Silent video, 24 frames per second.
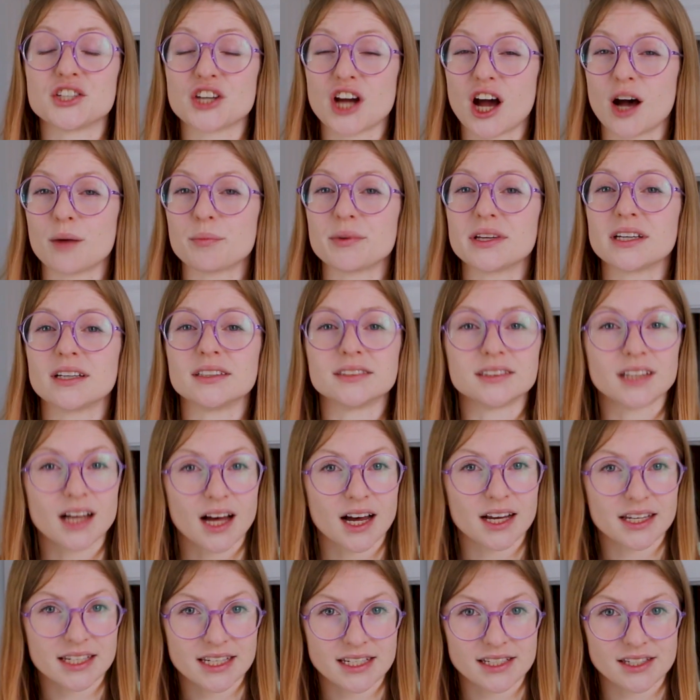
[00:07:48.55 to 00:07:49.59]
chopping a
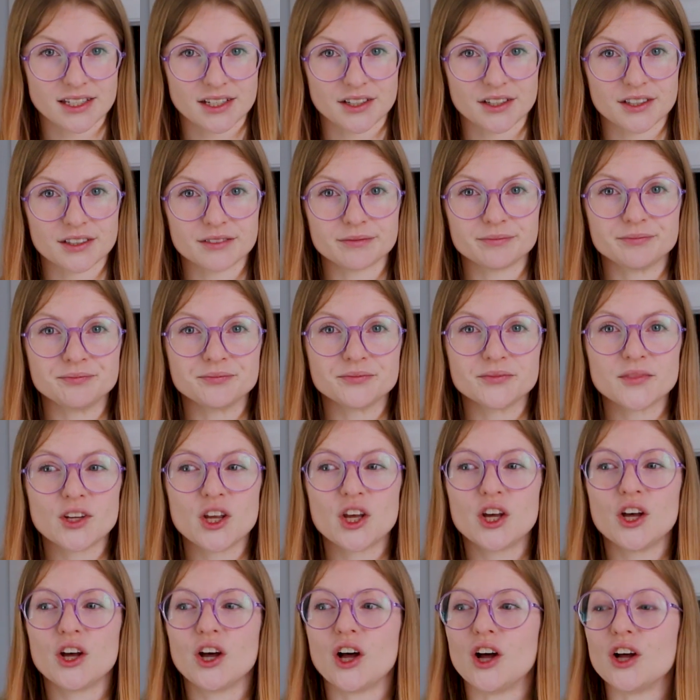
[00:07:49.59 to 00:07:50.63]
lot easier.
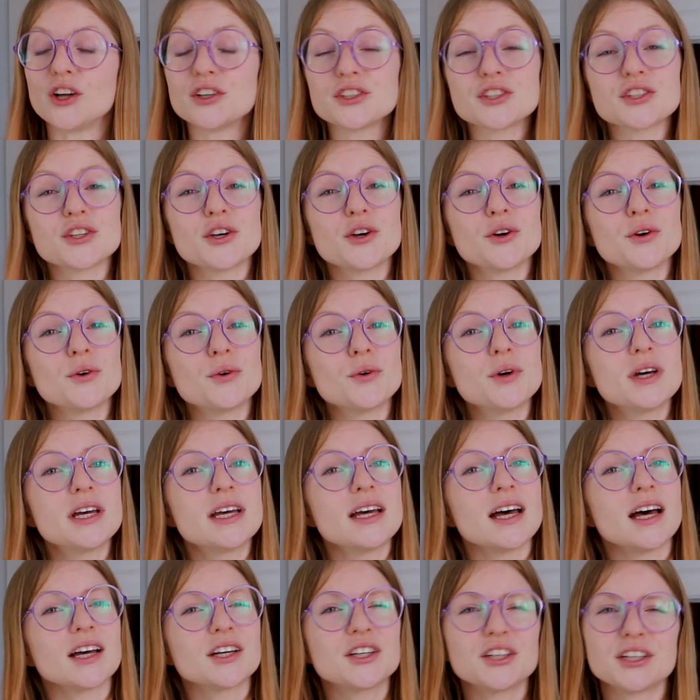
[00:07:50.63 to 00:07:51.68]
Also,
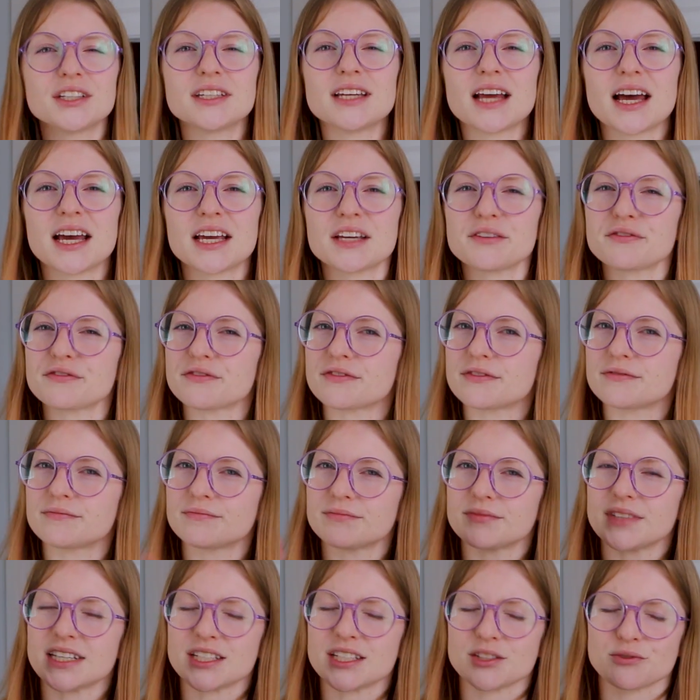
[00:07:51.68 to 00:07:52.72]
a good knife
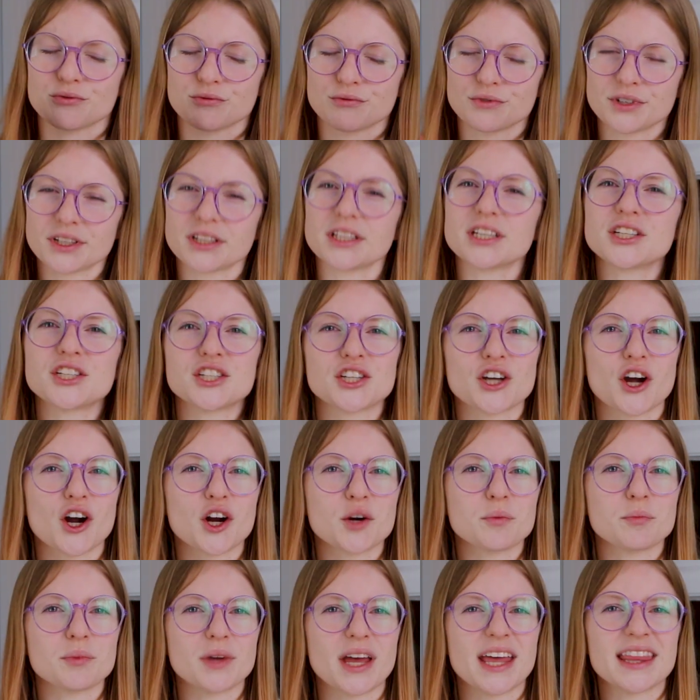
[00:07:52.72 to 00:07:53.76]
is really
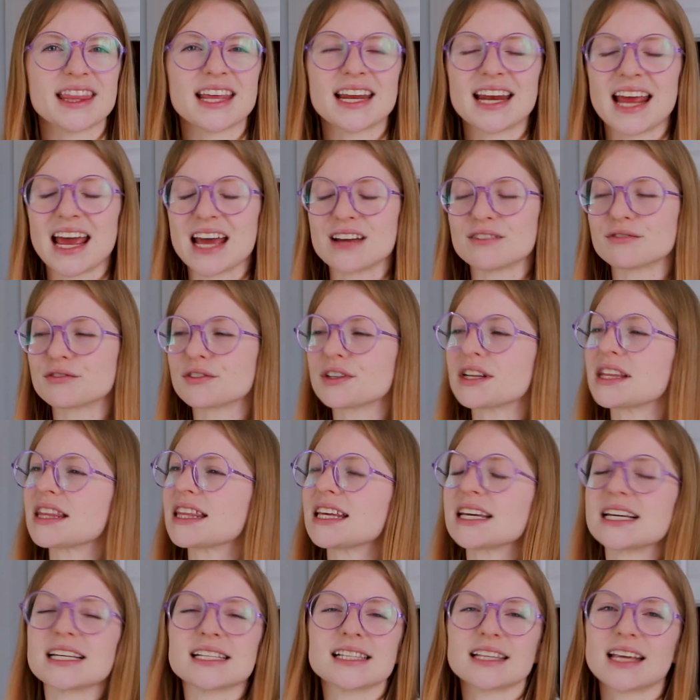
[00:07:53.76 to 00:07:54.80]
sharp, and then
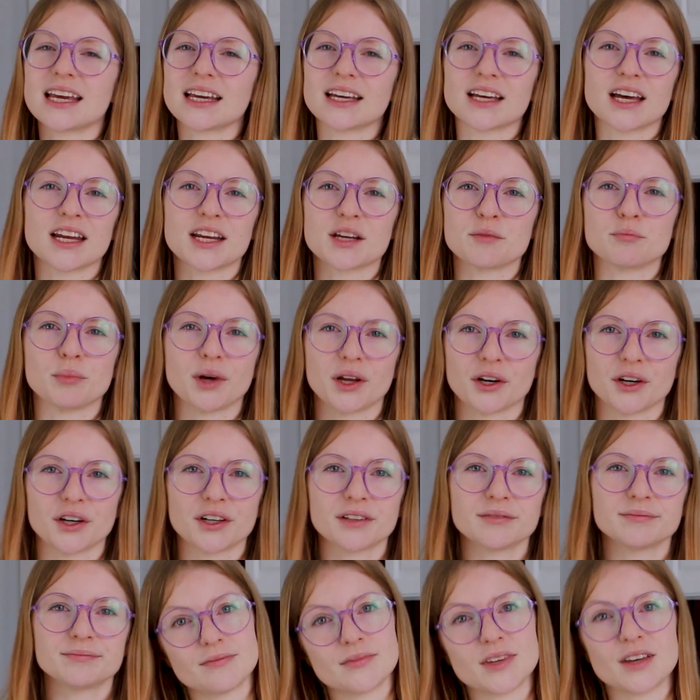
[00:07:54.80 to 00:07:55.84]
everything is like cutting butter.
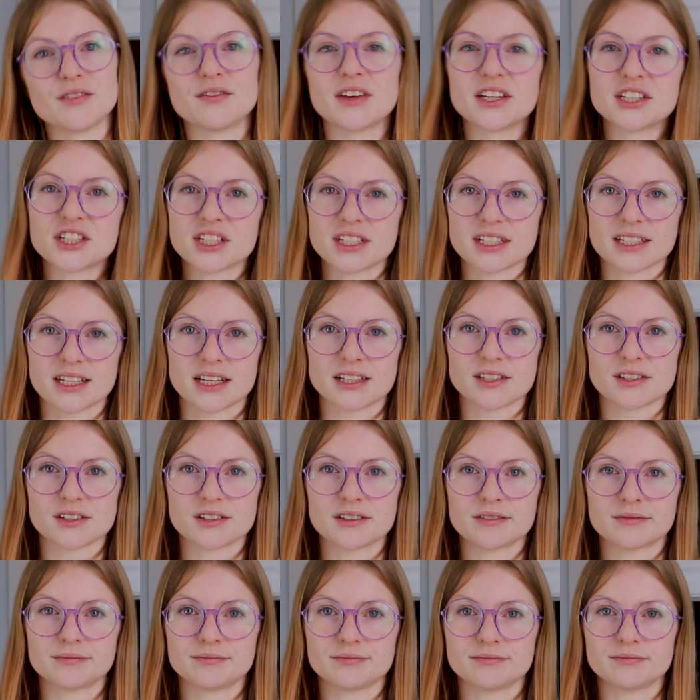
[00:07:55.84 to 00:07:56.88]
A veggie slicer.
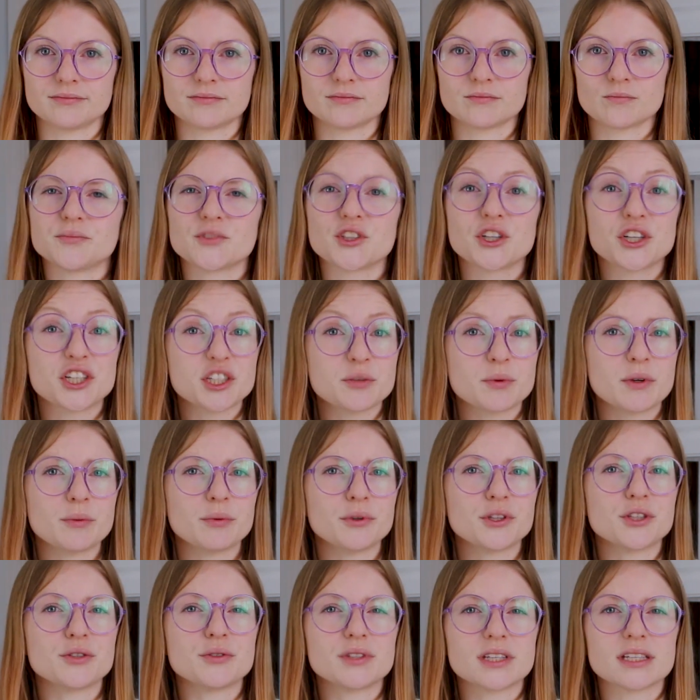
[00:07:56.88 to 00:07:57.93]
Turkish people
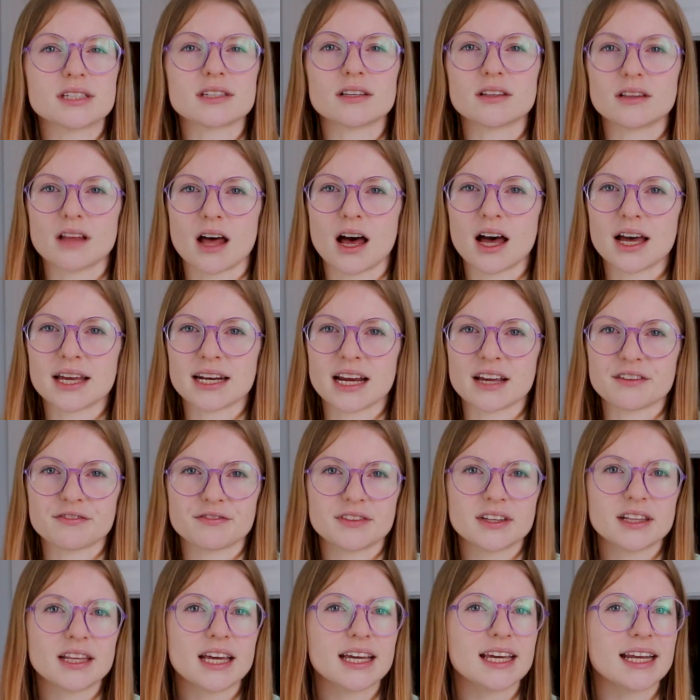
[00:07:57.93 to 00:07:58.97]
use this a lot, and I
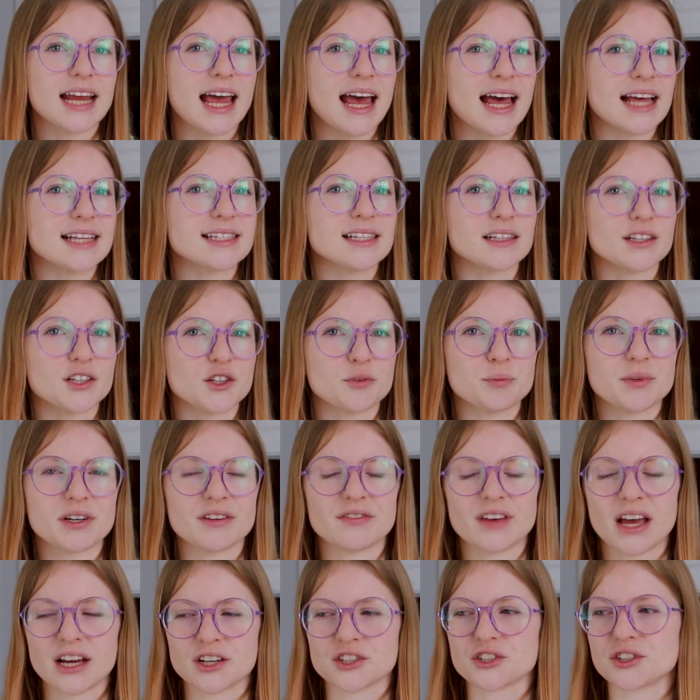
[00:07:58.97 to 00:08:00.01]
feel like it adds a little bit of
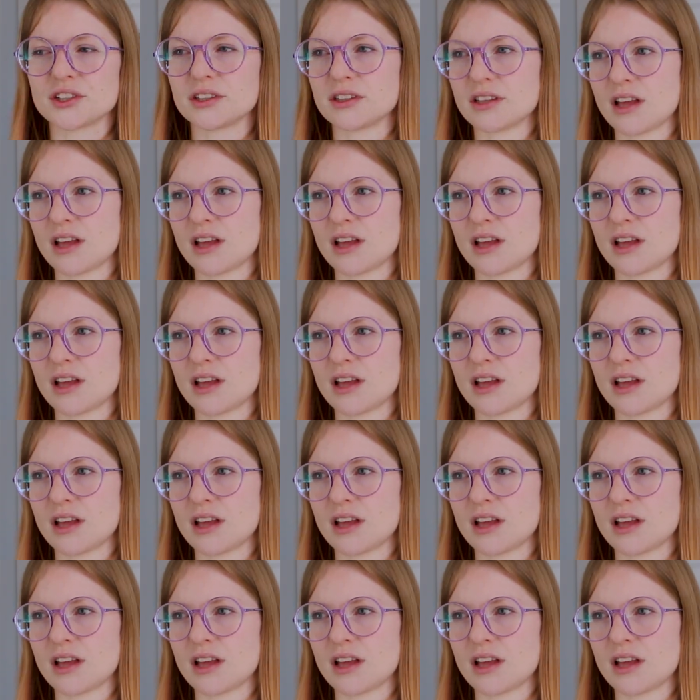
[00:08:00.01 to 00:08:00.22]
extra